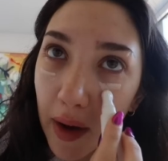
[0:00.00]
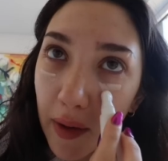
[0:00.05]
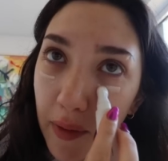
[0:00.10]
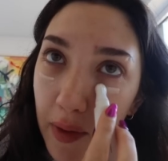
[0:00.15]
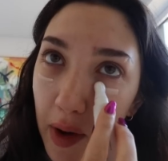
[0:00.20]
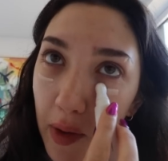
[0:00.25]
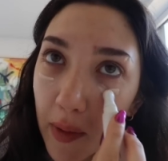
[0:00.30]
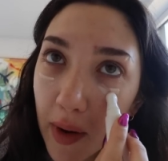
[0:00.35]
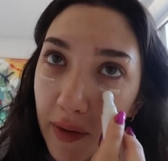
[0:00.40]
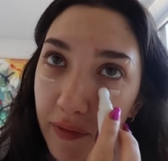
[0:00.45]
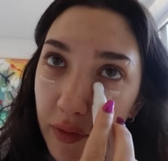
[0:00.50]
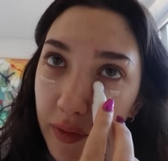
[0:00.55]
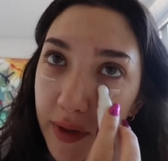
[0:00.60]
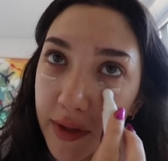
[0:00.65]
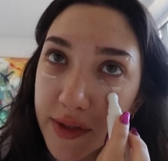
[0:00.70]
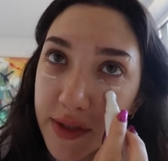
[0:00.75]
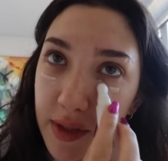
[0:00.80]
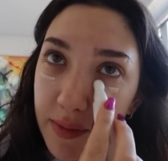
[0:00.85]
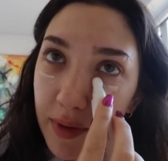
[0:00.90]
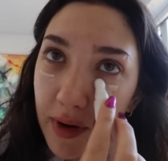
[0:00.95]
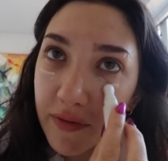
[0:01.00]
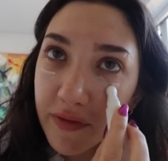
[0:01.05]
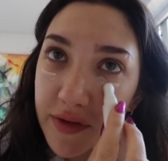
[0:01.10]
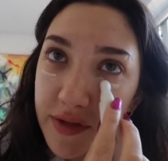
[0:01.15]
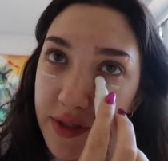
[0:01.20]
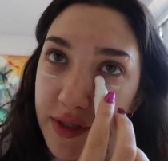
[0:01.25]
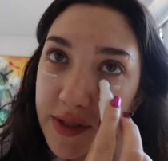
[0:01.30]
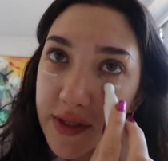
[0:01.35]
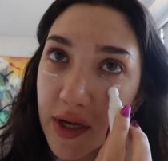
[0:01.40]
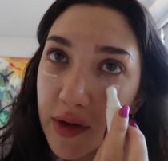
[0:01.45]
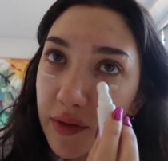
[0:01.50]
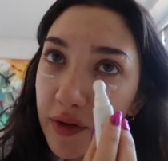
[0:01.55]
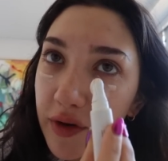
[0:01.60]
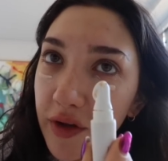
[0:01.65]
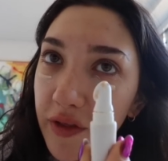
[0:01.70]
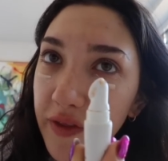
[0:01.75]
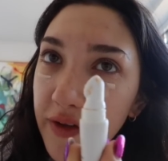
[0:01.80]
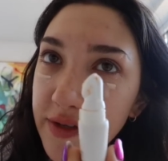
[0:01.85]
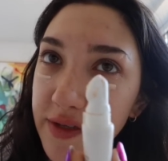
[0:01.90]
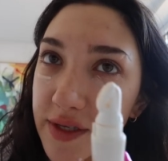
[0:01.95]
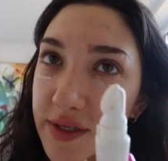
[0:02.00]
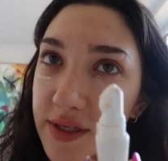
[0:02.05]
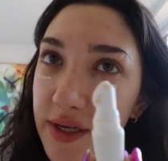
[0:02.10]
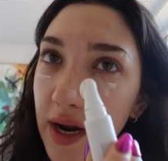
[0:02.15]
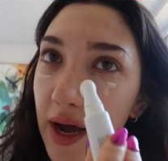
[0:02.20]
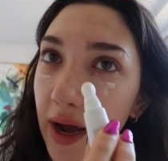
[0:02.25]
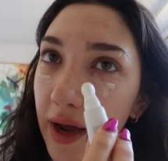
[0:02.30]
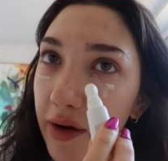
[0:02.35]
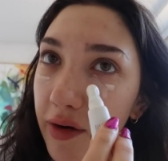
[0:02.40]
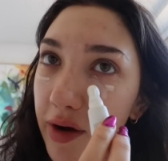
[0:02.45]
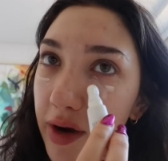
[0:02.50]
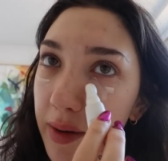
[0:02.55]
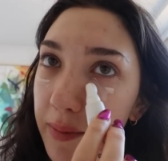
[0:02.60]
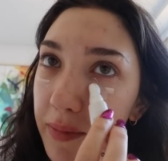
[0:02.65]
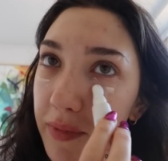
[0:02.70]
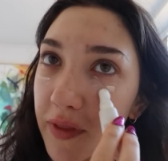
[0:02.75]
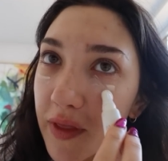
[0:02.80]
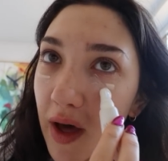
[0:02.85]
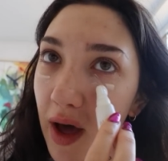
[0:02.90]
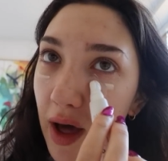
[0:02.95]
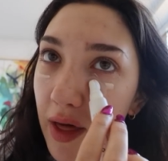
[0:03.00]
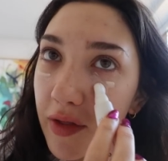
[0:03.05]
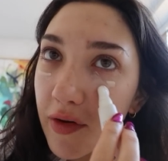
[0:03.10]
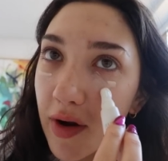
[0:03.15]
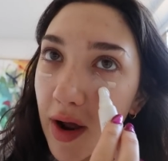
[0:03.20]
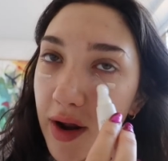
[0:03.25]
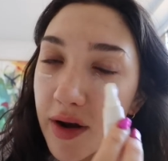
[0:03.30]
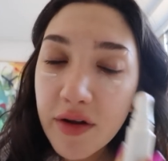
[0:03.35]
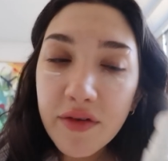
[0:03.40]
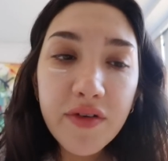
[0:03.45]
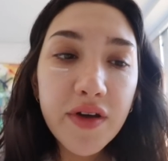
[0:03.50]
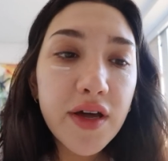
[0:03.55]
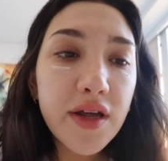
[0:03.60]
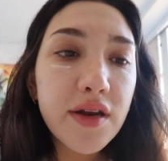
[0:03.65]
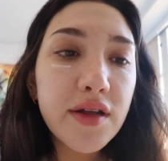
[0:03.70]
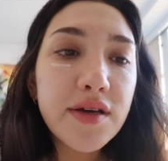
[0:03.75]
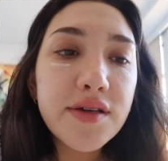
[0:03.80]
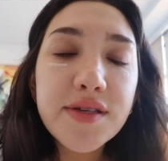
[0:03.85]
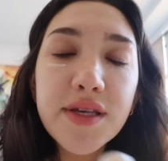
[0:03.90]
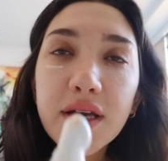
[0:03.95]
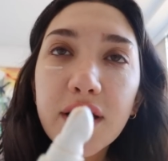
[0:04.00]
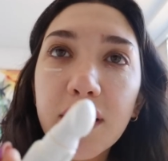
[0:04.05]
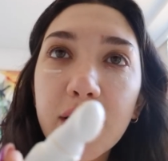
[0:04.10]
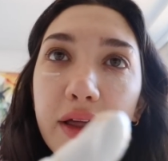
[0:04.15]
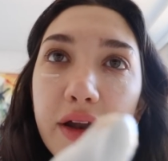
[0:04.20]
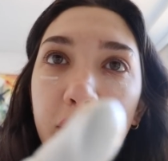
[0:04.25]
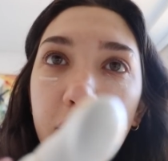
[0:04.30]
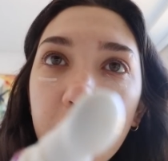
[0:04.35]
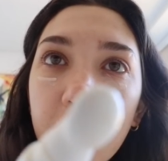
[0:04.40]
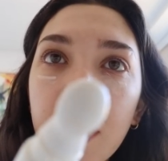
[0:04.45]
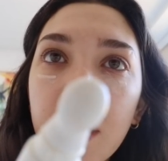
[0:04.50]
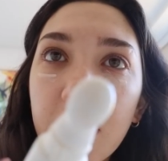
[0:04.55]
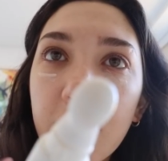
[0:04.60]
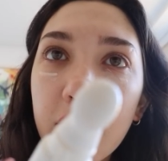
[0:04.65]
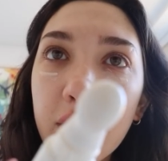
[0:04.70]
I don't know, everyone has their preferences though. Look at this, it's an eye cream, but the other end of it is like a little